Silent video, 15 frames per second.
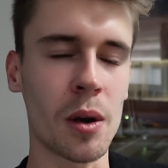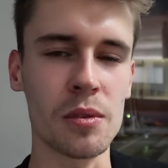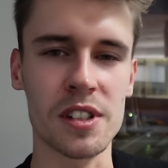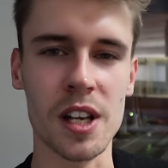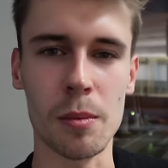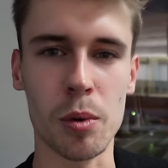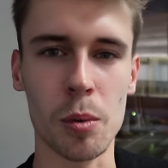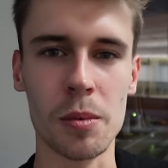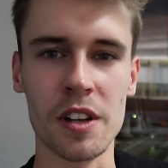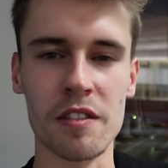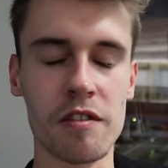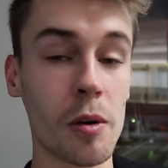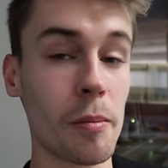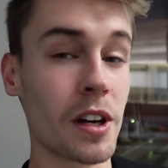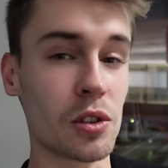I was there probably
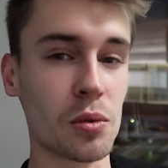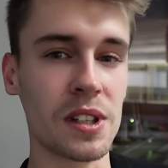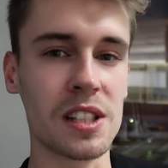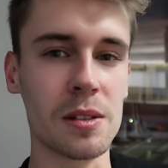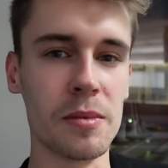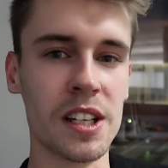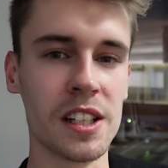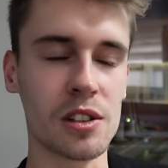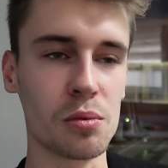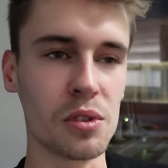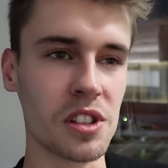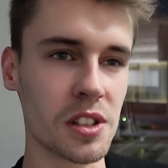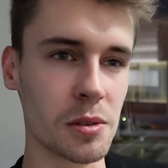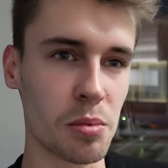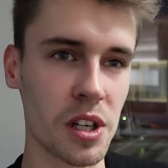for about 20 minutes,
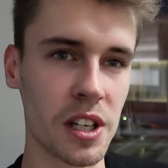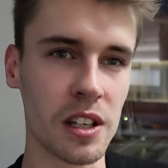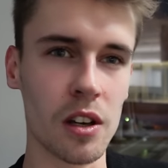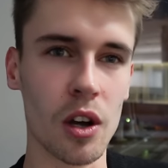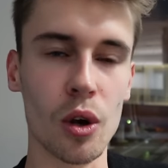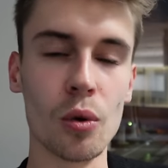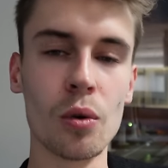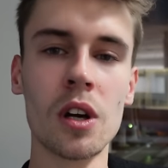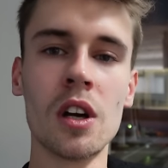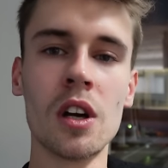which is pretty low